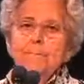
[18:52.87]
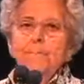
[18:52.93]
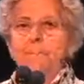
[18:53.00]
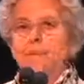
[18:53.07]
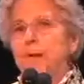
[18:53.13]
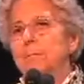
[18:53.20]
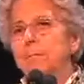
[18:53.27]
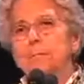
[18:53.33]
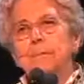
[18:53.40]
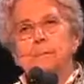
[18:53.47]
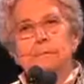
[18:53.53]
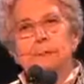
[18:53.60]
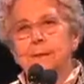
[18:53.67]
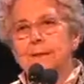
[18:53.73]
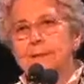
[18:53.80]
but they
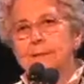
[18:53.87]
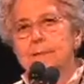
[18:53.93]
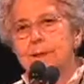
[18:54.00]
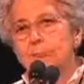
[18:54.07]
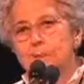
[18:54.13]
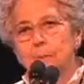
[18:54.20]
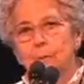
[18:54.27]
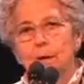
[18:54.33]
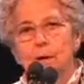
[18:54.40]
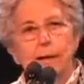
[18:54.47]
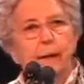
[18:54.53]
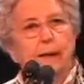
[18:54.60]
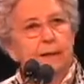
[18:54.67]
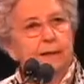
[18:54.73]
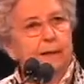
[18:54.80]
sent the wrong
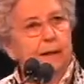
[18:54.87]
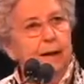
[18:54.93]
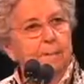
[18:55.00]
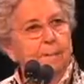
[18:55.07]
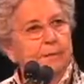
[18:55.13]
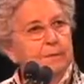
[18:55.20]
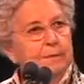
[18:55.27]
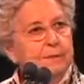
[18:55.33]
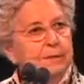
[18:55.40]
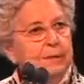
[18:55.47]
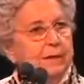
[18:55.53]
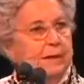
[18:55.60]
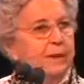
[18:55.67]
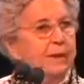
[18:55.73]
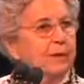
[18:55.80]
helicopters and they
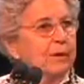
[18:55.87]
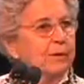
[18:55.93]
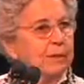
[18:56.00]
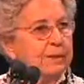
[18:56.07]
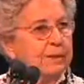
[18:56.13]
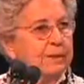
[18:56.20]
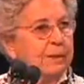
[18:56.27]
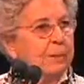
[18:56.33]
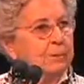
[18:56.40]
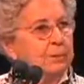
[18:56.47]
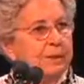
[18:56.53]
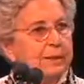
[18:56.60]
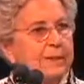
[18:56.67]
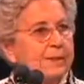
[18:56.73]
couldn't deal with the sand,